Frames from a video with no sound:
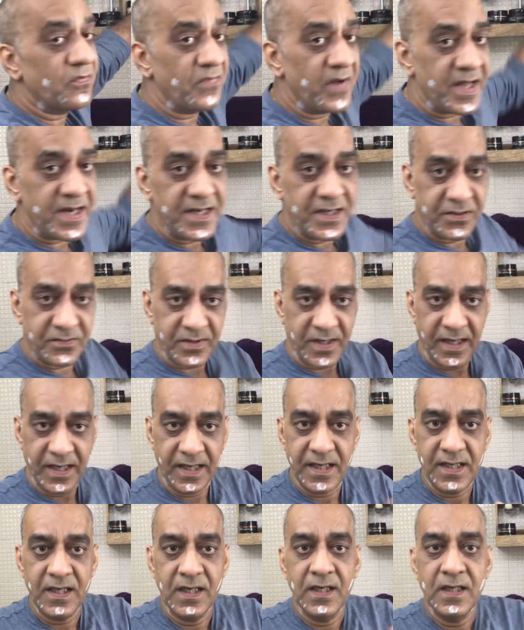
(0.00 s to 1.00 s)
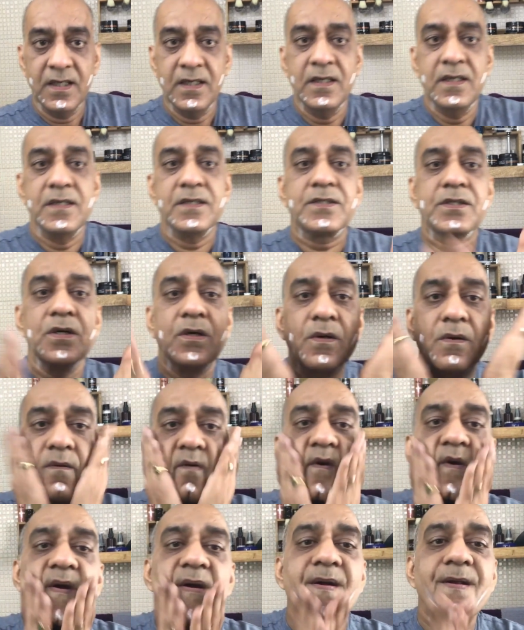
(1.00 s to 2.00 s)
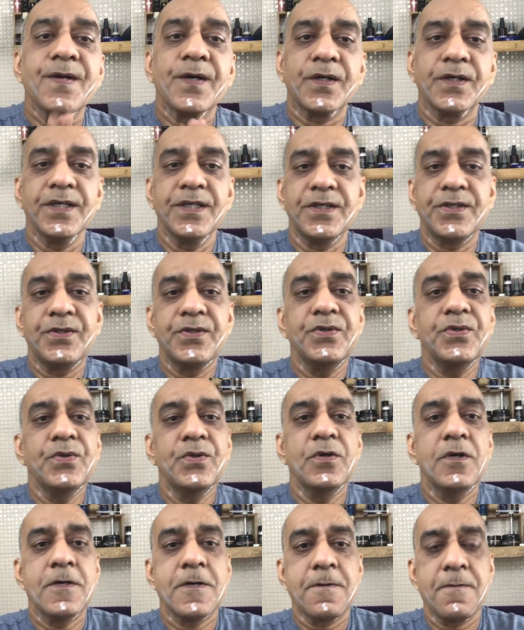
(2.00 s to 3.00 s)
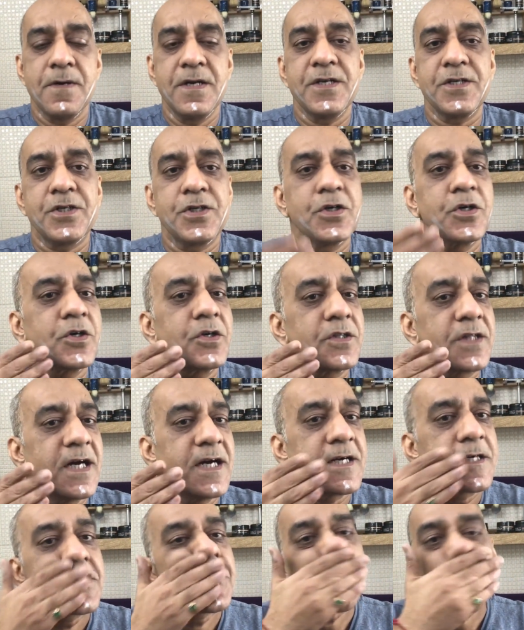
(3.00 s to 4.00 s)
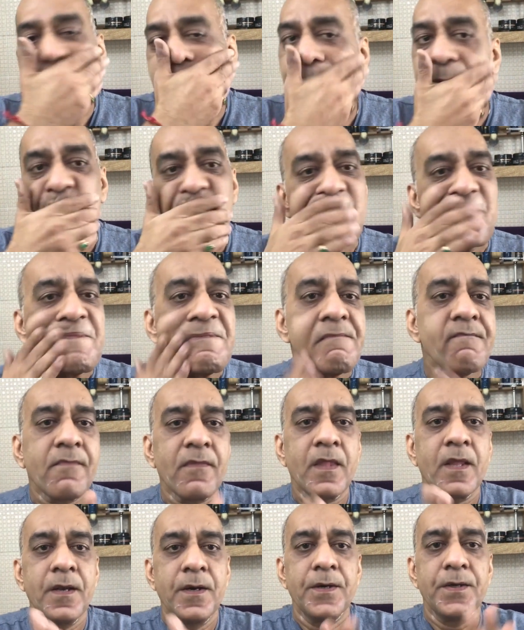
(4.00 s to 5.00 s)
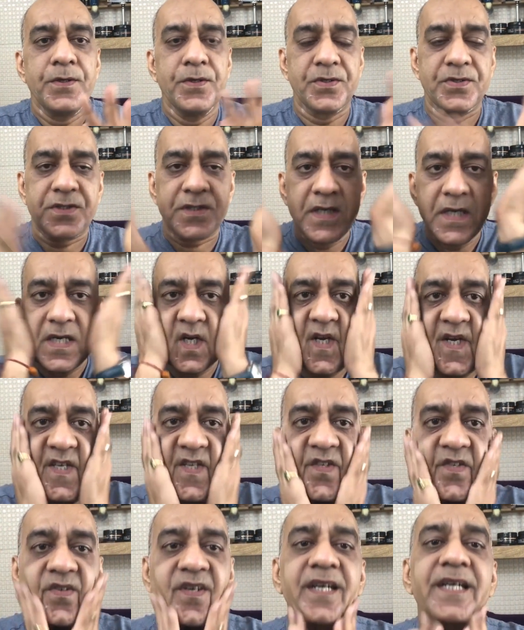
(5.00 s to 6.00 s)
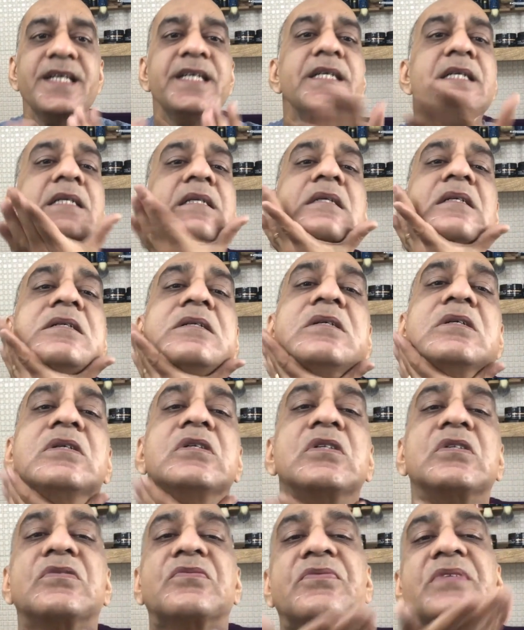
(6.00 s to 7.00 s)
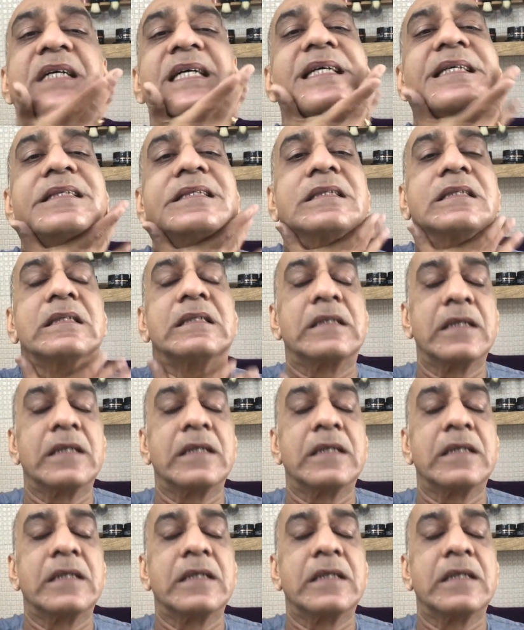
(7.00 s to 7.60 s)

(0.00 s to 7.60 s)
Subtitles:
very dry. So in order to ensure that your skin is ready to face